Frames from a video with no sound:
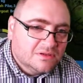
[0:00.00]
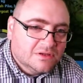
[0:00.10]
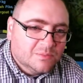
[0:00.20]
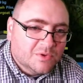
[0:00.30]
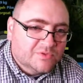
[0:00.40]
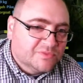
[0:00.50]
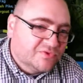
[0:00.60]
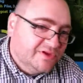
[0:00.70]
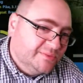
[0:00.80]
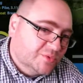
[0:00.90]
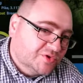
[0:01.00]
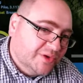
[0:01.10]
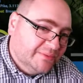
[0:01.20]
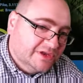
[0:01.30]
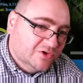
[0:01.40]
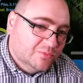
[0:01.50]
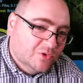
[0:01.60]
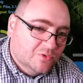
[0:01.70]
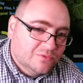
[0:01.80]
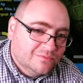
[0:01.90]
But with the bream, you want to aim a little
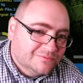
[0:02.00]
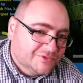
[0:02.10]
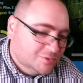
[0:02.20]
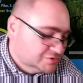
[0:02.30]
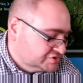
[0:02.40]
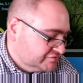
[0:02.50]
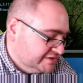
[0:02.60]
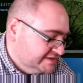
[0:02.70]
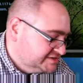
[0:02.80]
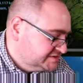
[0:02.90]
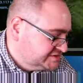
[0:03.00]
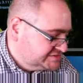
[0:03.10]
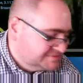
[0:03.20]
more towards the reeds.